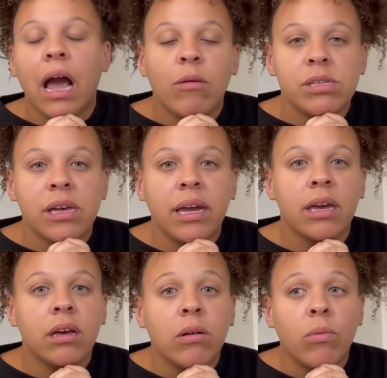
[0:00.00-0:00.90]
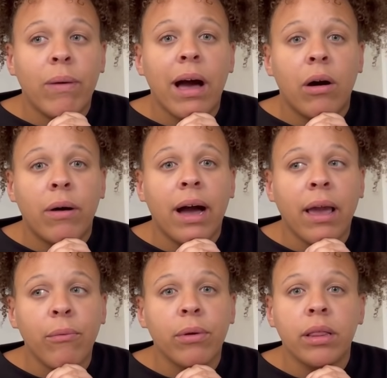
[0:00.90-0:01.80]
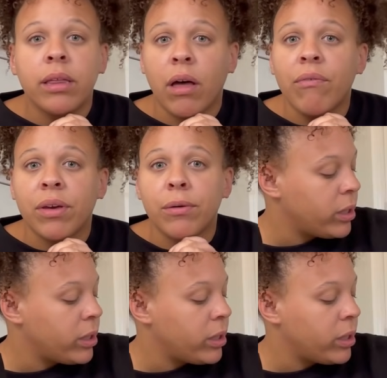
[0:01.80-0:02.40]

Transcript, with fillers: I was like, wow, I really love you.